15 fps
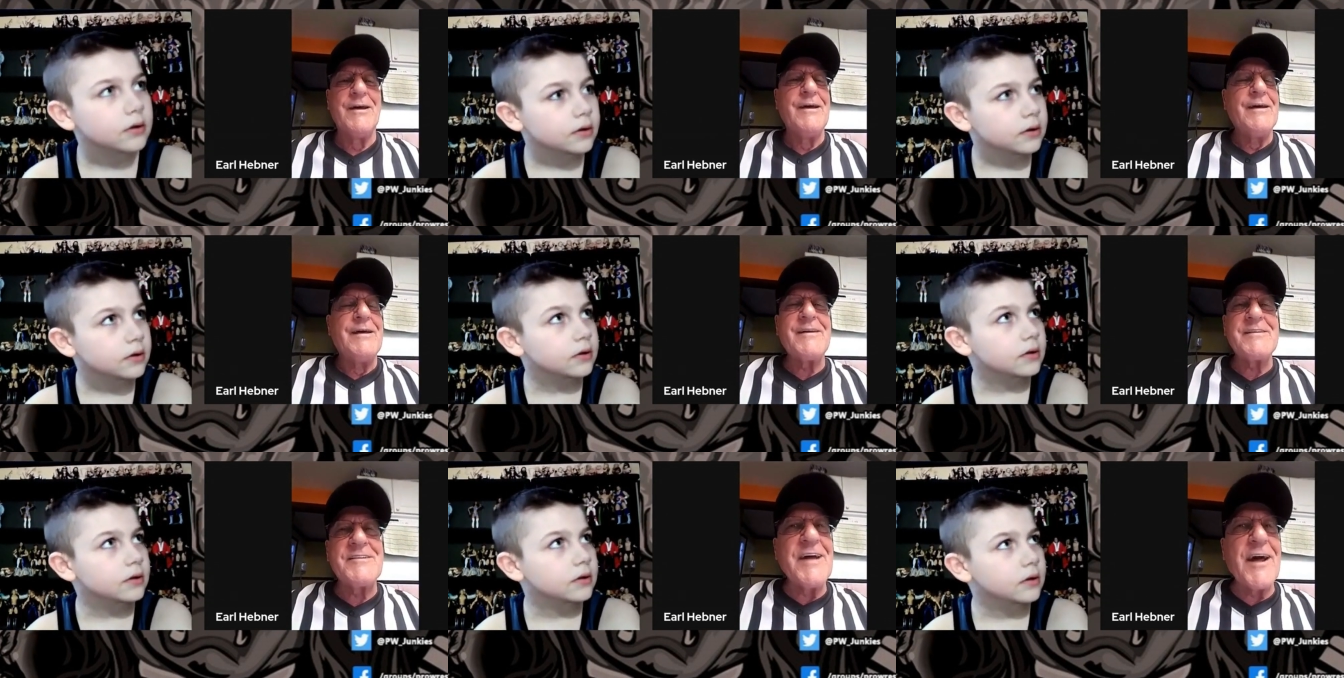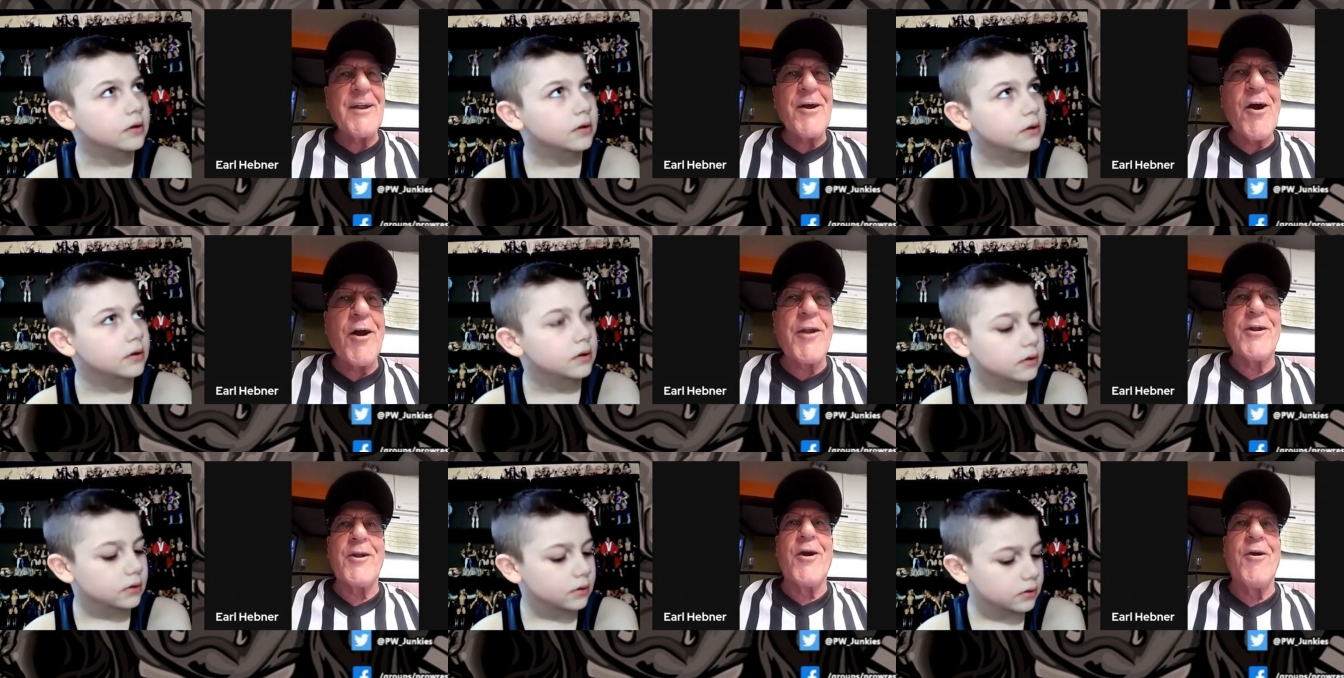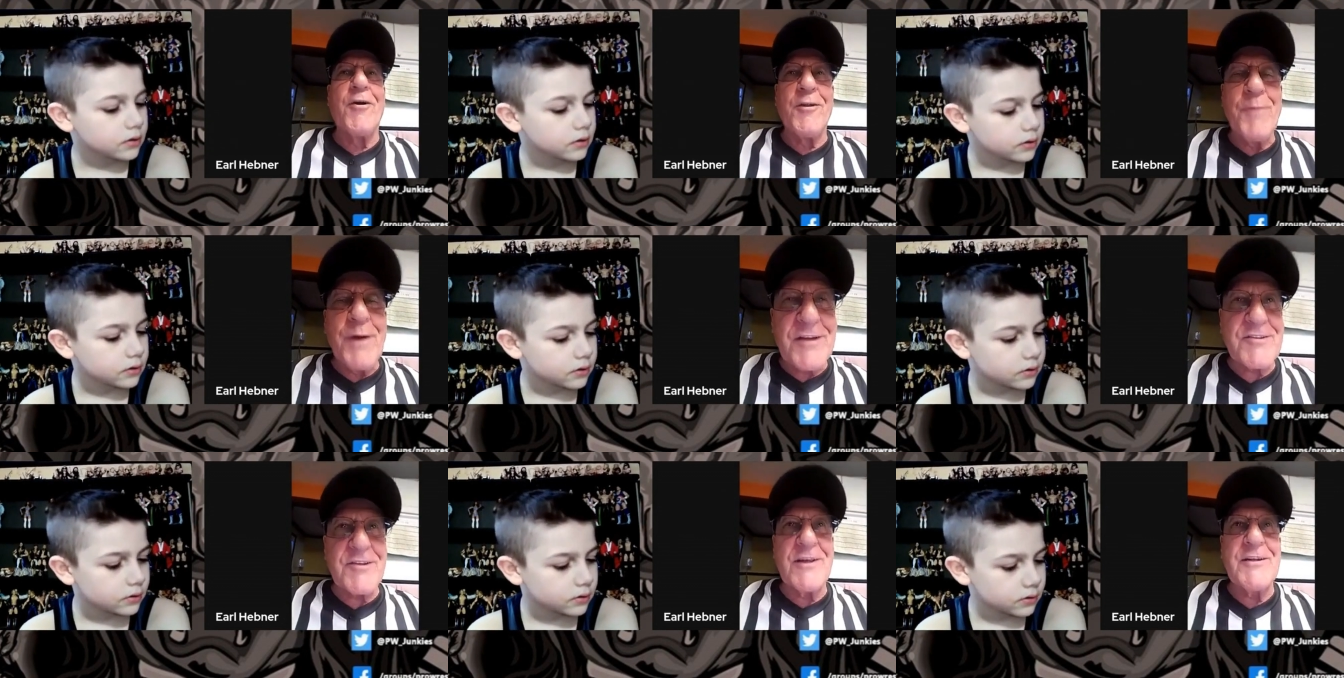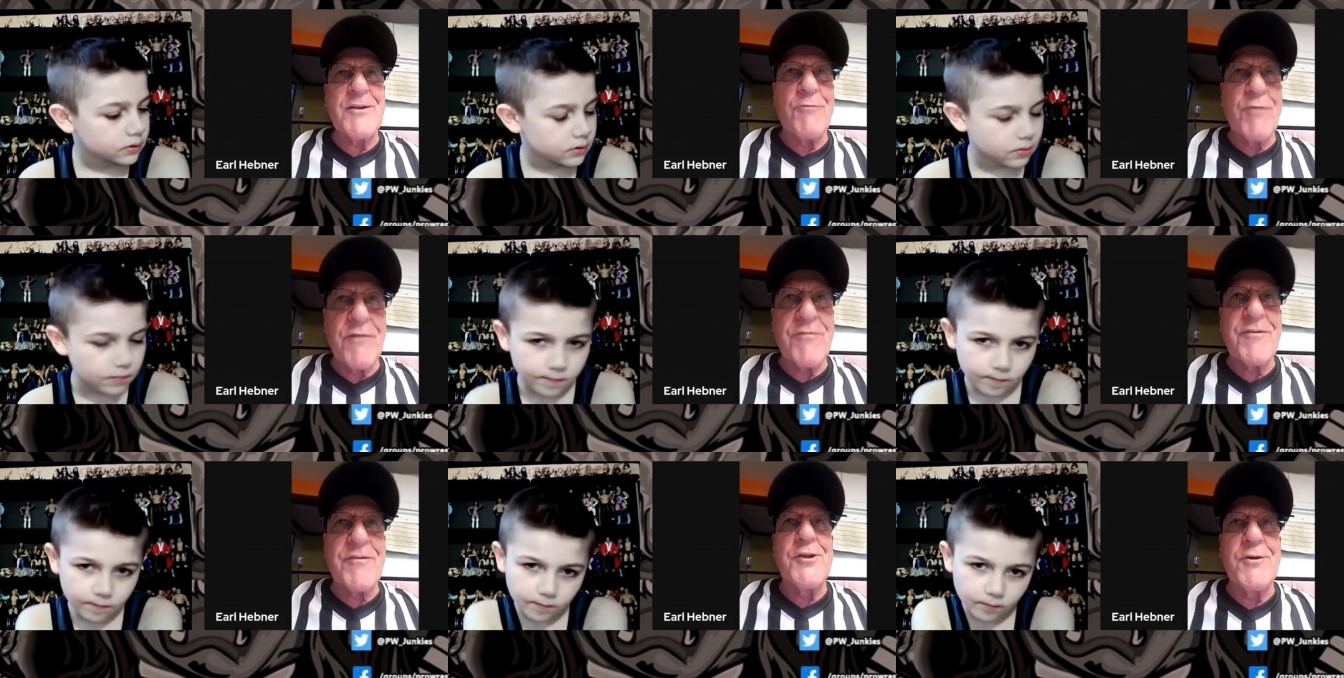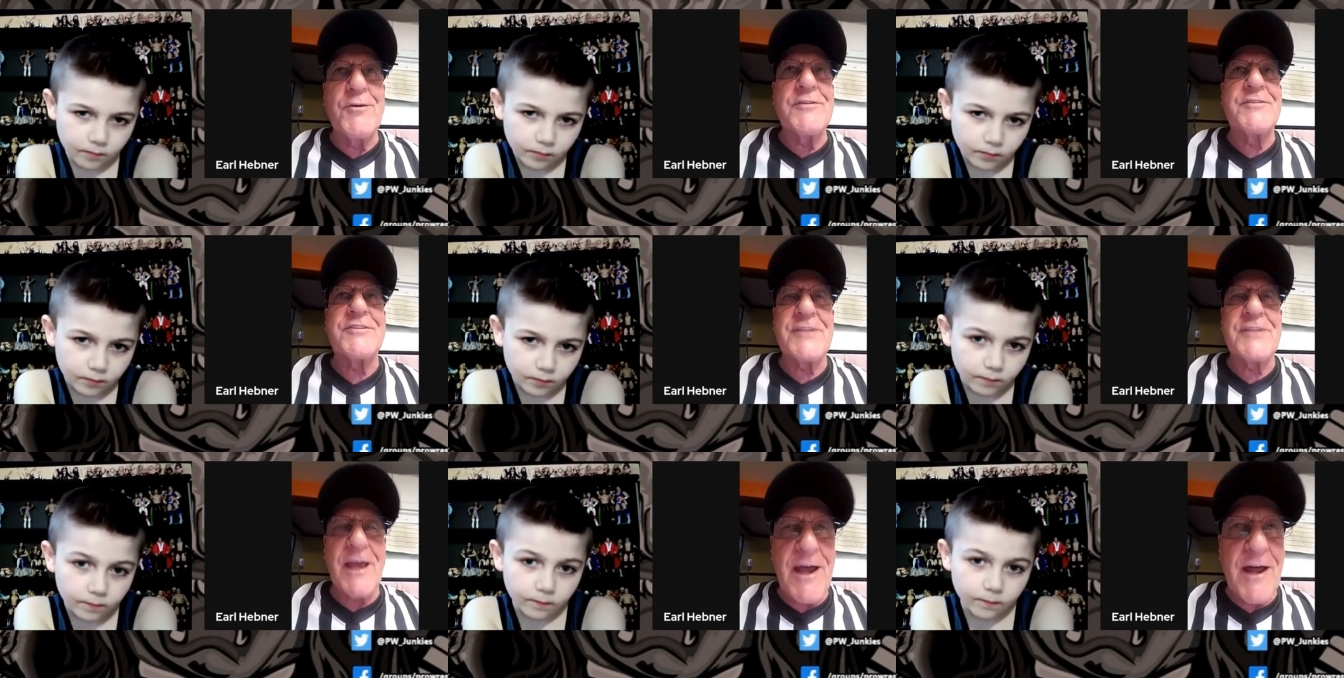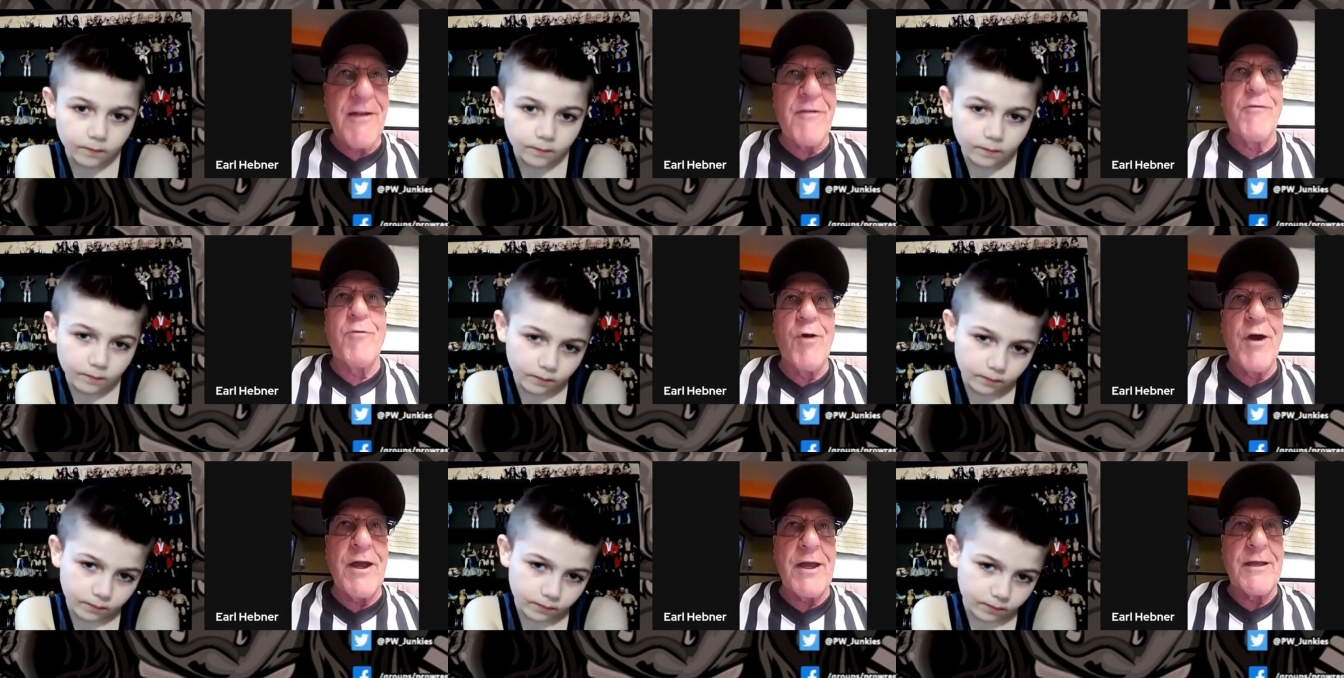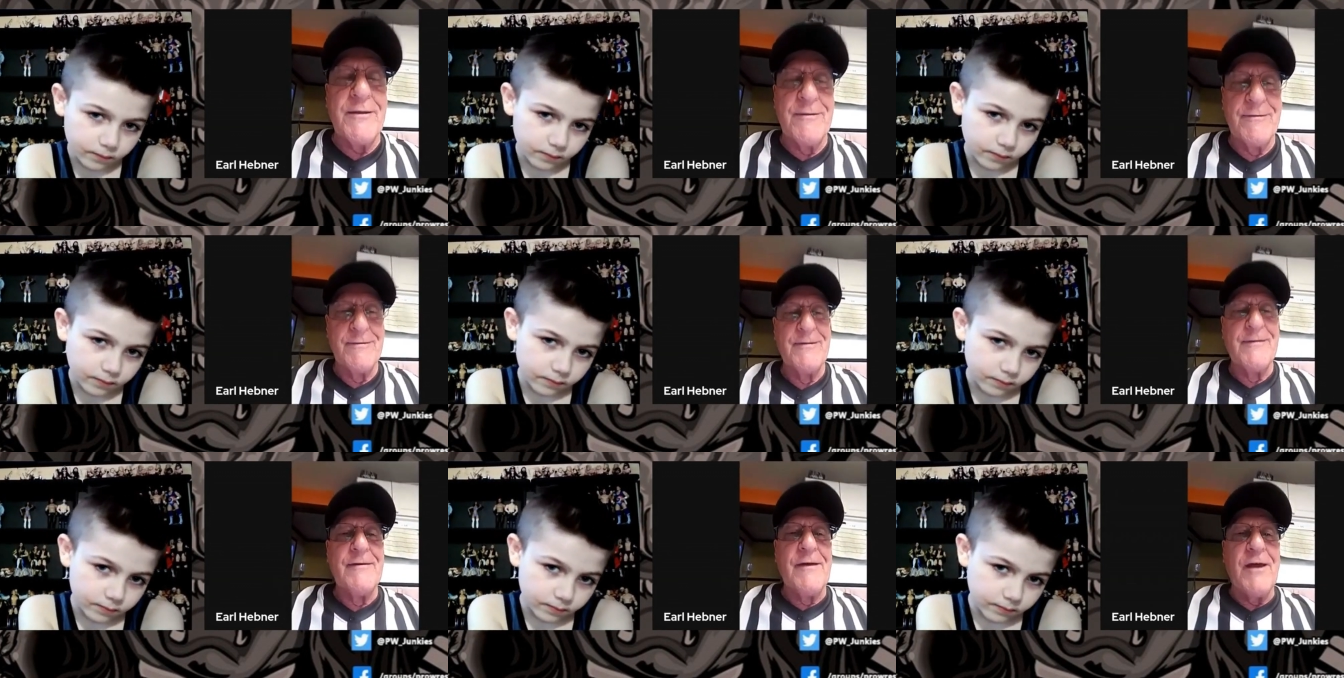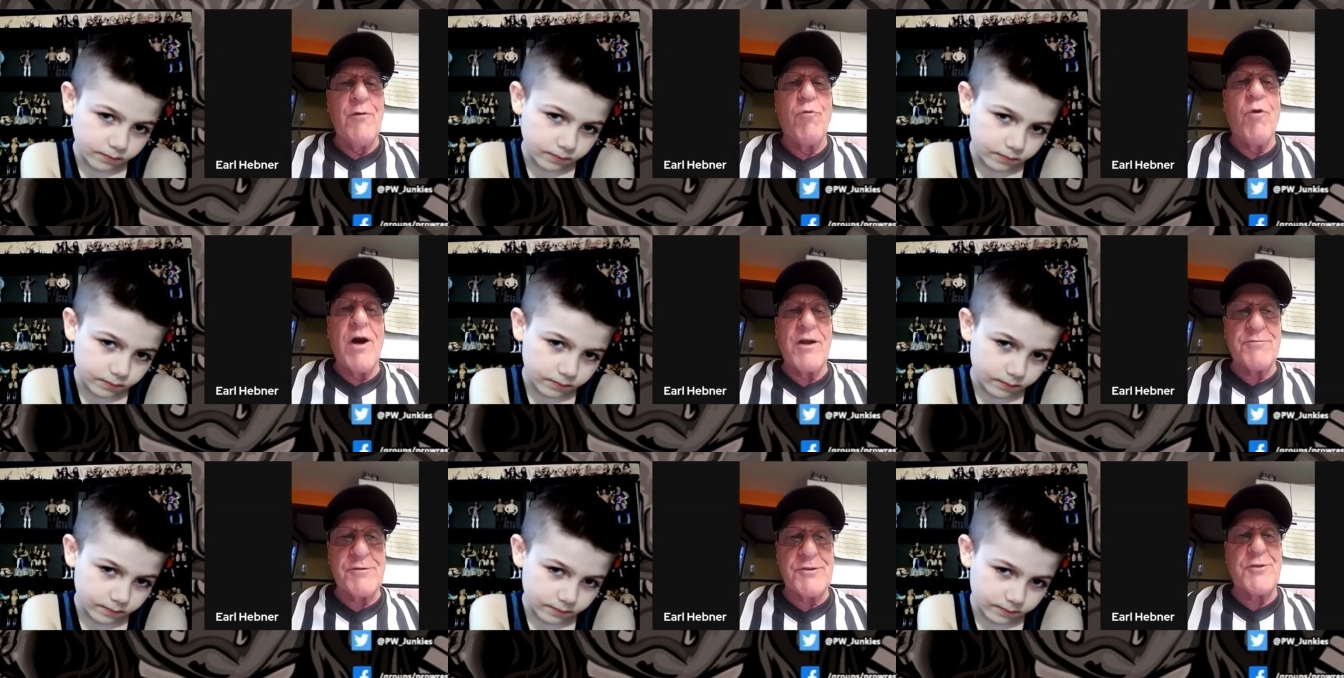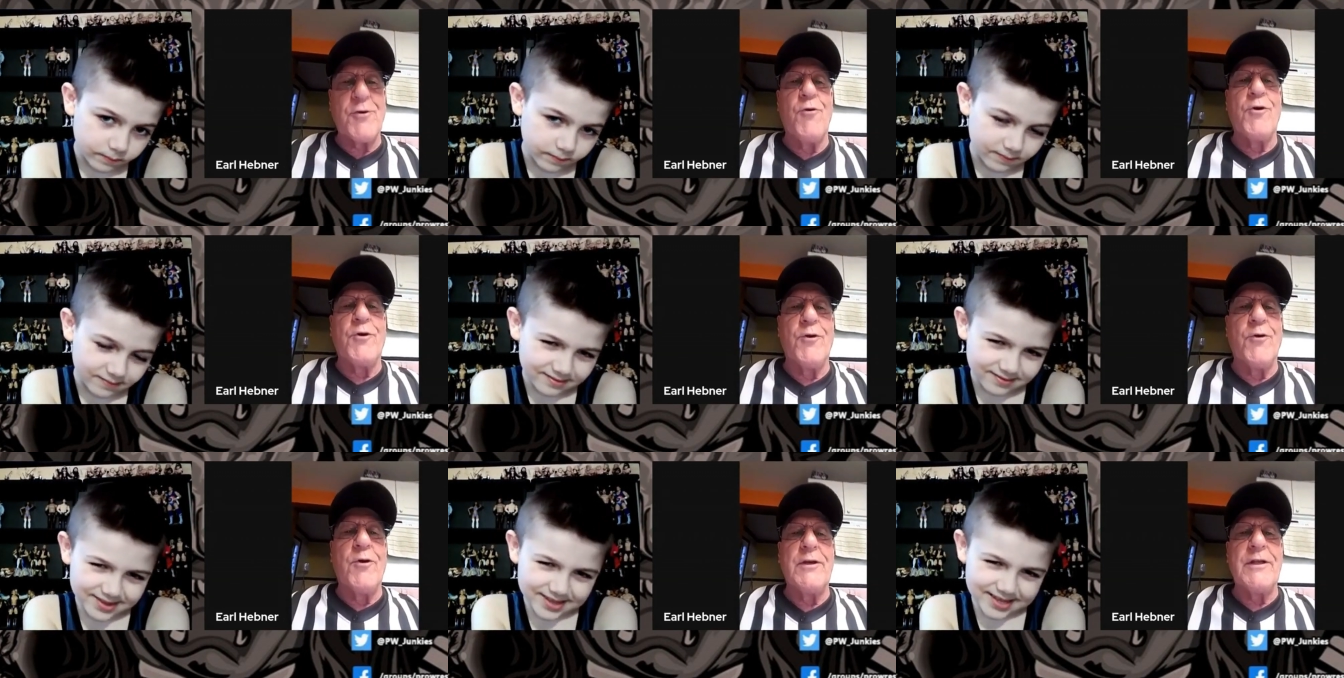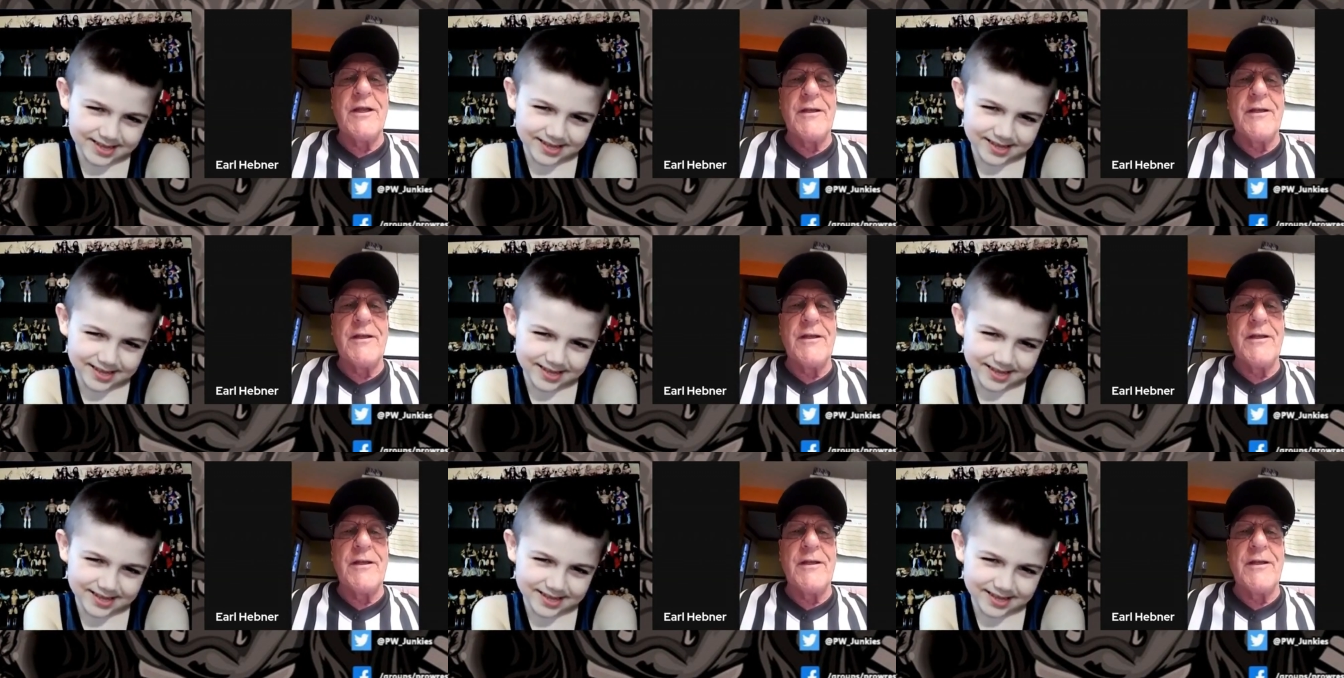Speaker 1: It's not hard at all. The best thing the ref can do is stay out of the way and watch what's going on.